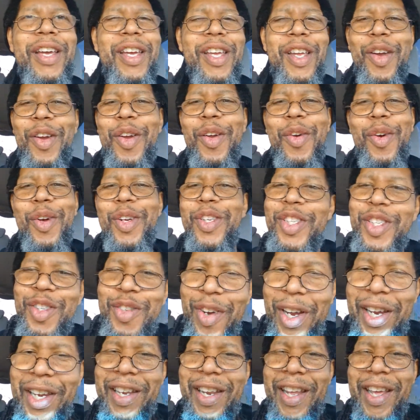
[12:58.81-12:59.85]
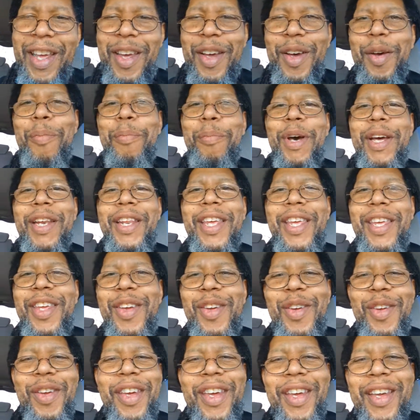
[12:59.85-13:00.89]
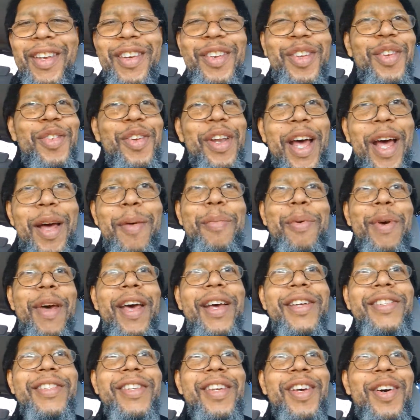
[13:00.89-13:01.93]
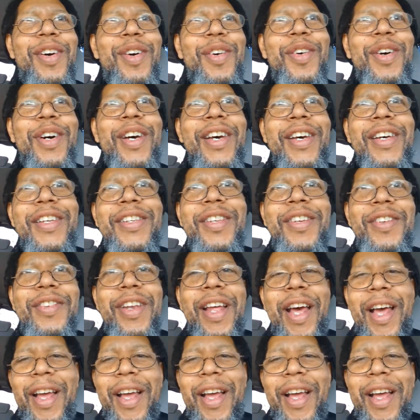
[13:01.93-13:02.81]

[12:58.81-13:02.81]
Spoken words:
you're going straight to hell, but you do not pass go, do not